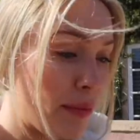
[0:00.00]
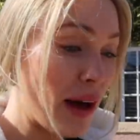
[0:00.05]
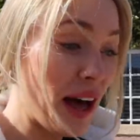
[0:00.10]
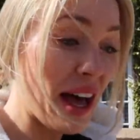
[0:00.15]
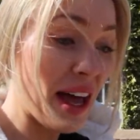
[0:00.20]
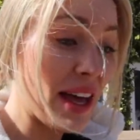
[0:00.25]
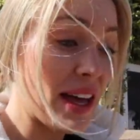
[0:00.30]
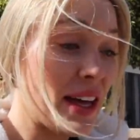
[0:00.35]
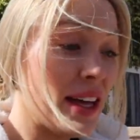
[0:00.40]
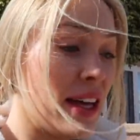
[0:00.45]

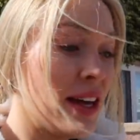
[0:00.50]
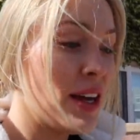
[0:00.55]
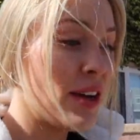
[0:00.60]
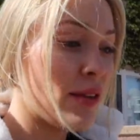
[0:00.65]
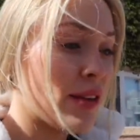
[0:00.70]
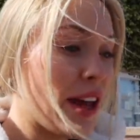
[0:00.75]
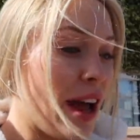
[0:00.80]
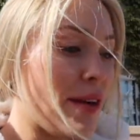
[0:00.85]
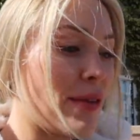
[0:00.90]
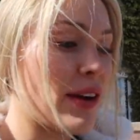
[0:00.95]
But
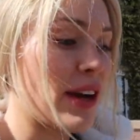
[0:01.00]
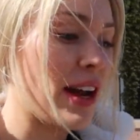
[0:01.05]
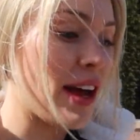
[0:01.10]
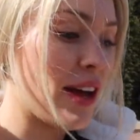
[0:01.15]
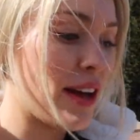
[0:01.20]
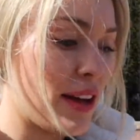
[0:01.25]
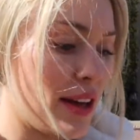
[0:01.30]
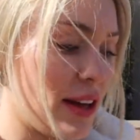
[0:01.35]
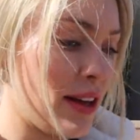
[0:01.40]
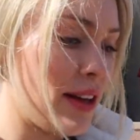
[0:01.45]
yeah, we're
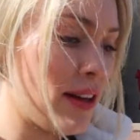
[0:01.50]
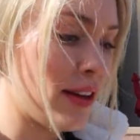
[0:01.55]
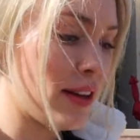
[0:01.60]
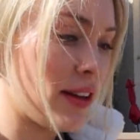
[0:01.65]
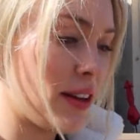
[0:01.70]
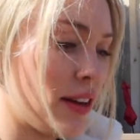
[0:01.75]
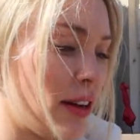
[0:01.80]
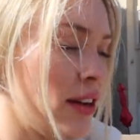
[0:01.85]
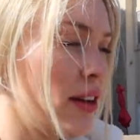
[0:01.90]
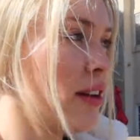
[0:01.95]
gonna along
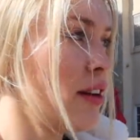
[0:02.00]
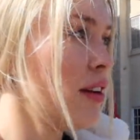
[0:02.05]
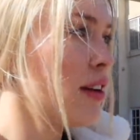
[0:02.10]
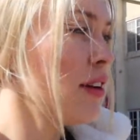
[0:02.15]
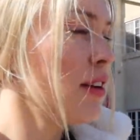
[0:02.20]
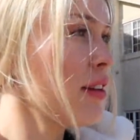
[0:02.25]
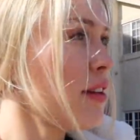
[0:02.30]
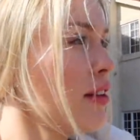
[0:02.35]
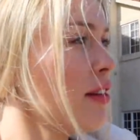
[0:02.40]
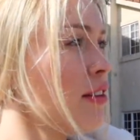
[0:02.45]
farther
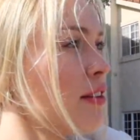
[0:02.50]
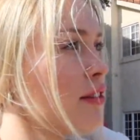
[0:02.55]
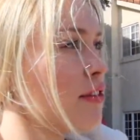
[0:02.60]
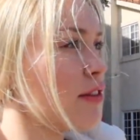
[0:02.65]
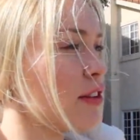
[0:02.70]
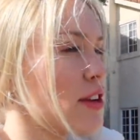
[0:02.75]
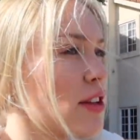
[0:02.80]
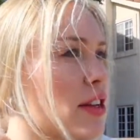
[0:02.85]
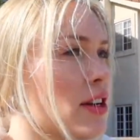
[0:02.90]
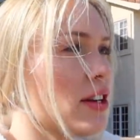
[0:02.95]
along.
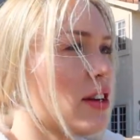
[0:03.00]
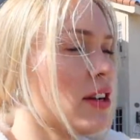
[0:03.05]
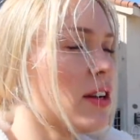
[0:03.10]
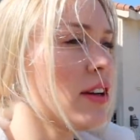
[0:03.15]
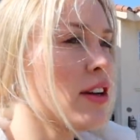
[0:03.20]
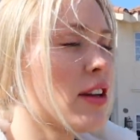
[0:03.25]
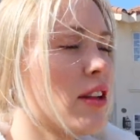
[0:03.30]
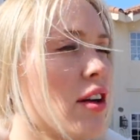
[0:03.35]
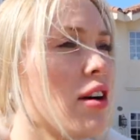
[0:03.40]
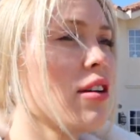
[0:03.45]
Further
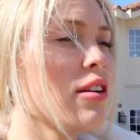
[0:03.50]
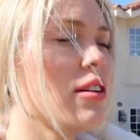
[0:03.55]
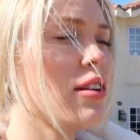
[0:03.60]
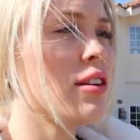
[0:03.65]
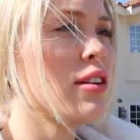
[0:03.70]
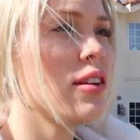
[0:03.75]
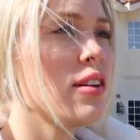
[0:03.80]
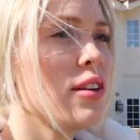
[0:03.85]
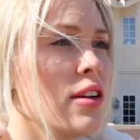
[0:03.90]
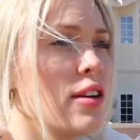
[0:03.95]
along?
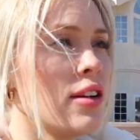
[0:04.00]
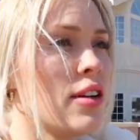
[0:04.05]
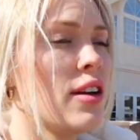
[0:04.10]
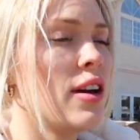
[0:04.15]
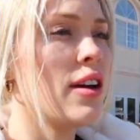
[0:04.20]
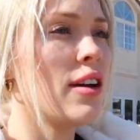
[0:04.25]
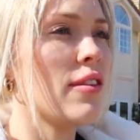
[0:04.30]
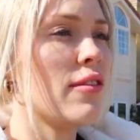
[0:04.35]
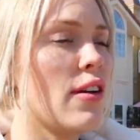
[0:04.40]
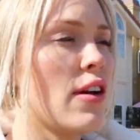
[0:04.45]

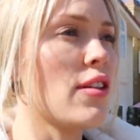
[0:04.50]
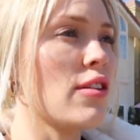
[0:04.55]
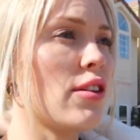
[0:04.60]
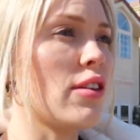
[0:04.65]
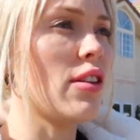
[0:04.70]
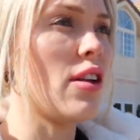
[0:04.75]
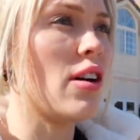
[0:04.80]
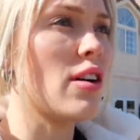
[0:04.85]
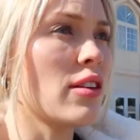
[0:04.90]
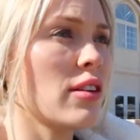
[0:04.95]
Farther
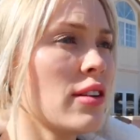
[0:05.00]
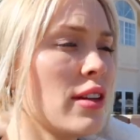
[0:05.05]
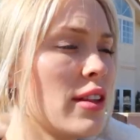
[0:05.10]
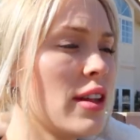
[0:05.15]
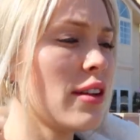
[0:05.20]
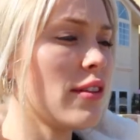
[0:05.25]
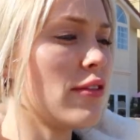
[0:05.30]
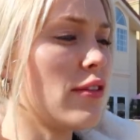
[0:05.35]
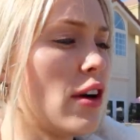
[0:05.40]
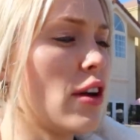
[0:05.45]
along. I
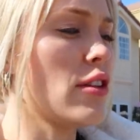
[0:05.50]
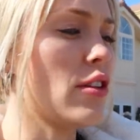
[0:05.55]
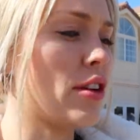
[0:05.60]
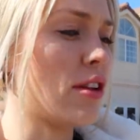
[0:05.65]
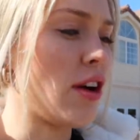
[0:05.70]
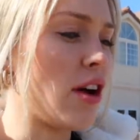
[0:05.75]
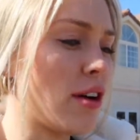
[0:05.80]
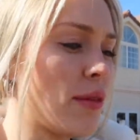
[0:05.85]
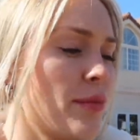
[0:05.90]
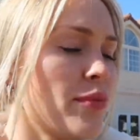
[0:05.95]
think farther
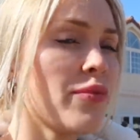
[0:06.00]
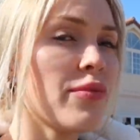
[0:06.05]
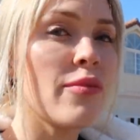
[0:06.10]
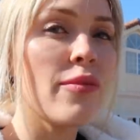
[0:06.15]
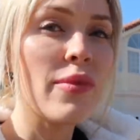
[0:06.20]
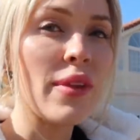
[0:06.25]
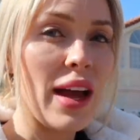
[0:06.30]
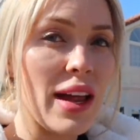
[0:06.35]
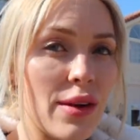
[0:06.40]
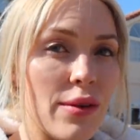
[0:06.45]
along.
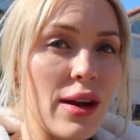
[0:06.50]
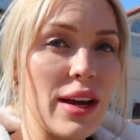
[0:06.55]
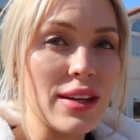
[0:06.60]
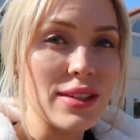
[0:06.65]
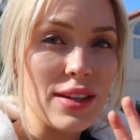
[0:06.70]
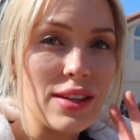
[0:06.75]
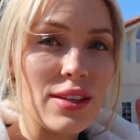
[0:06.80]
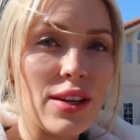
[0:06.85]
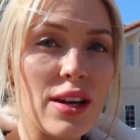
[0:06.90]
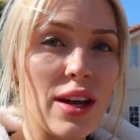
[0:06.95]

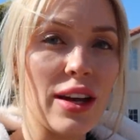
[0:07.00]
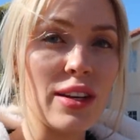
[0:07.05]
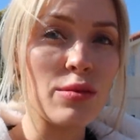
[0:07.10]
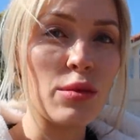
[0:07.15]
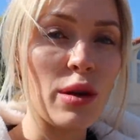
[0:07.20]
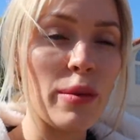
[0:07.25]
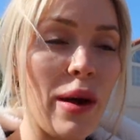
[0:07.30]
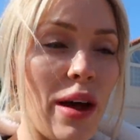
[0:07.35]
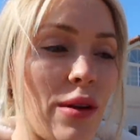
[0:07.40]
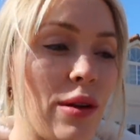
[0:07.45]
Anyways, I'll tell you guys
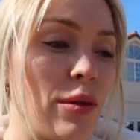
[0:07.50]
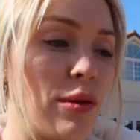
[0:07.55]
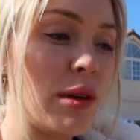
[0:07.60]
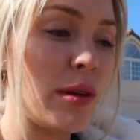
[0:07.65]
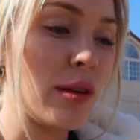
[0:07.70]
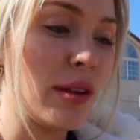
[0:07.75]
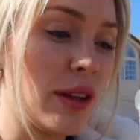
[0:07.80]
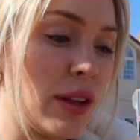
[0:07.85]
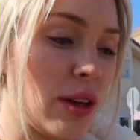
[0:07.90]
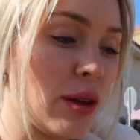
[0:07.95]
more about it when
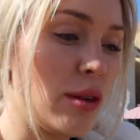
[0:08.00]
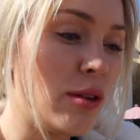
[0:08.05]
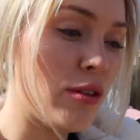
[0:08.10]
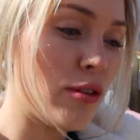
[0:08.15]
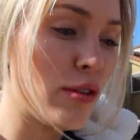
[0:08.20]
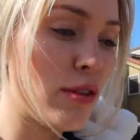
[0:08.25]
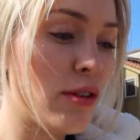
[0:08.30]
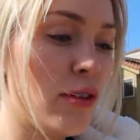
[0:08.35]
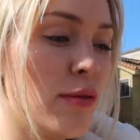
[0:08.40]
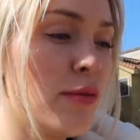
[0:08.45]
we're a little
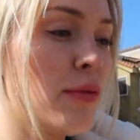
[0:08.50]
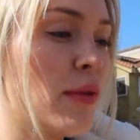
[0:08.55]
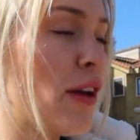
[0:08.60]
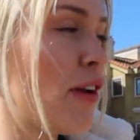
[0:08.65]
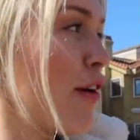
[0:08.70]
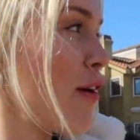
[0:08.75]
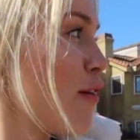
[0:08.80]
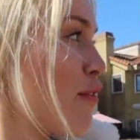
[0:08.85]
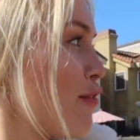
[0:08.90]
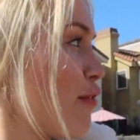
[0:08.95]

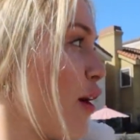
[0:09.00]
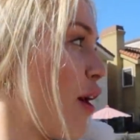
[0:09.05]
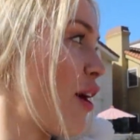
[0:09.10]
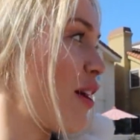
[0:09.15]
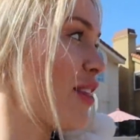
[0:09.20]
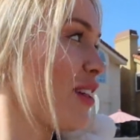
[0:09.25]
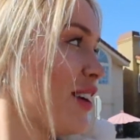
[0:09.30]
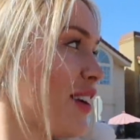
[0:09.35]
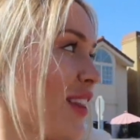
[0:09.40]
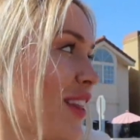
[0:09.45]

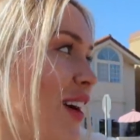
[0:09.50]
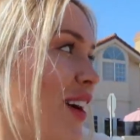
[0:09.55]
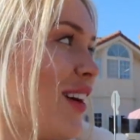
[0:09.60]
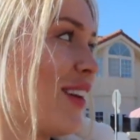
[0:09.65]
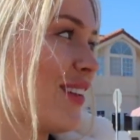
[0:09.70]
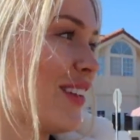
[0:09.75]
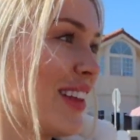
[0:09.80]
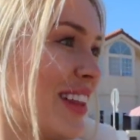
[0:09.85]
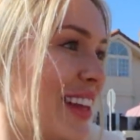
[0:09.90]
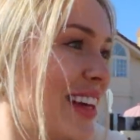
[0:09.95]
farther
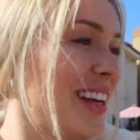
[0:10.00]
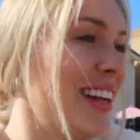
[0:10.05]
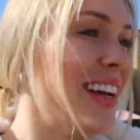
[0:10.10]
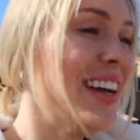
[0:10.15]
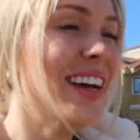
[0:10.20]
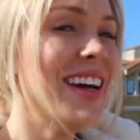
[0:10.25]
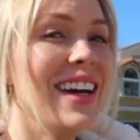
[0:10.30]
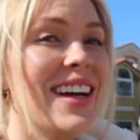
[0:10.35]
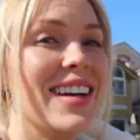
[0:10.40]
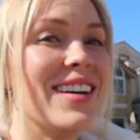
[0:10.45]
along with it,
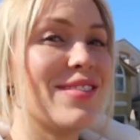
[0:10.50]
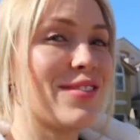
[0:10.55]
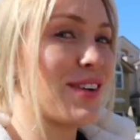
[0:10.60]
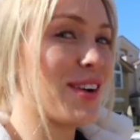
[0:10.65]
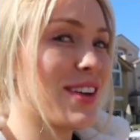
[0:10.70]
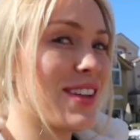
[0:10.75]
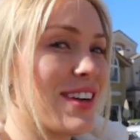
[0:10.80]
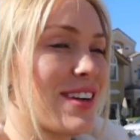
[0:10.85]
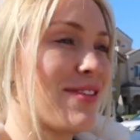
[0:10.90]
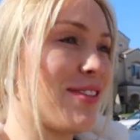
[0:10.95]

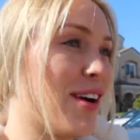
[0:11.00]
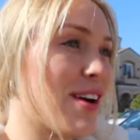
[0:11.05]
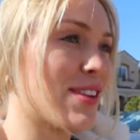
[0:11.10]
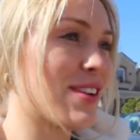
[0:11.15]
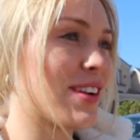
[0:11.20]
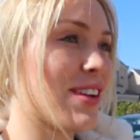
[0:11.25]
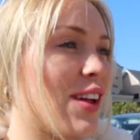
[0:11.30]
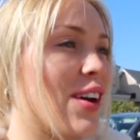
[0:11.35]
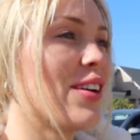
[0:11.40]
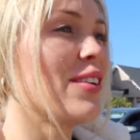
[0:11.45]
further,
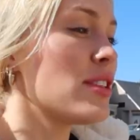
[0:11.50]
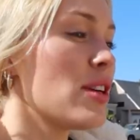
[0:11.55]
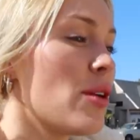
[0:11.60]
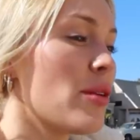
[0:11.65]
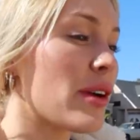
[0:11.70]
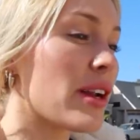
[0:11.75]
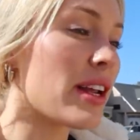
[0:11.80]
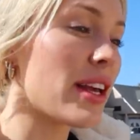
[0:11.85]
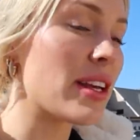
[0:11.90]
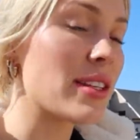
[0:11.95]
farther along. So
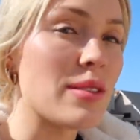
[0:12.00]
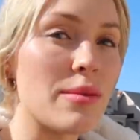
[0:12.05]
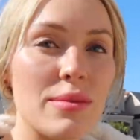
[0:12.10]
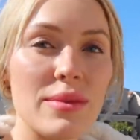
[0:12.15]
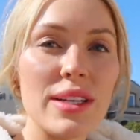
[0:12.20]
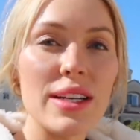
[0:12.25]
we're gonna get some